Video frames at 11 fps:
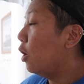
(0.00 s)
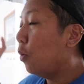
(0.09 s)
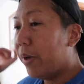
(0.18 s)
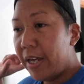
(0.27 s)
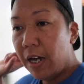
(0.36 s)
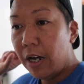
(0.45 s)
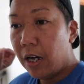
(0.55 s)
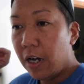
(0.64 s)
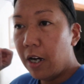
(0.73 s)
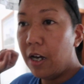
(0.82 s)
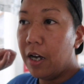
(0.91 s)
We
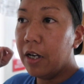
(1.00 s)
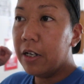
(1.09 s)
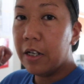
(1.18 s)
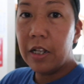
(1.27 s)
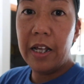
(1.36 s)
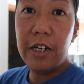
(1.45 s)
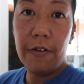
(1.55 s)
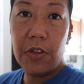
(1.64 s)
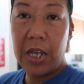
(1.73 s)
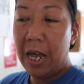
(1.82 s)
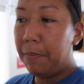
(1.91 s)
cleaned up
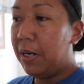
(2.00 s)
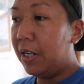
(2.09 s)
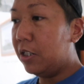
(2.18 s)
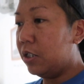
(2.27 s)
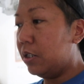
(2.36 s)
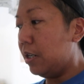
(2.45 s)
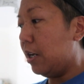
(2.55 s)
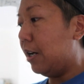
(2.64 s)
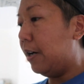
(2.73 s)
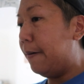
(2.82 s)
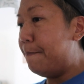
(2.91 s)
the cabinets.
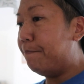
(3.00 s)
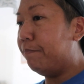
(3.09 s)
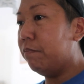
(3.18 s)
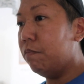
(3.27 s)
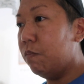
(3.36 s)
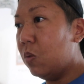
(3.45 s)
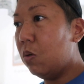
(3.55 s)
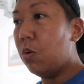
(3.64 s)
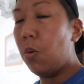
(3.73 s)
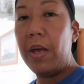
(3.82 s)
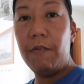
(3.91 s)
We're
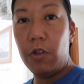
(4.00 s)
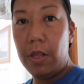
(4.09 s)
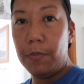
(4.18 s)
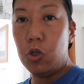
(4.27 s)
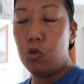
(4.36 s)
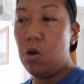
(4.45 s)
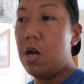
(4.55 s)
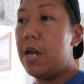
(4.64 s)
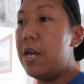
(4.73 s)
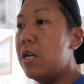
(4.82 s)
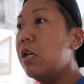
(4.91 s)
waiting for them to
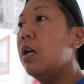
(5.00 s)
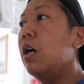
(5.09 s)
dry.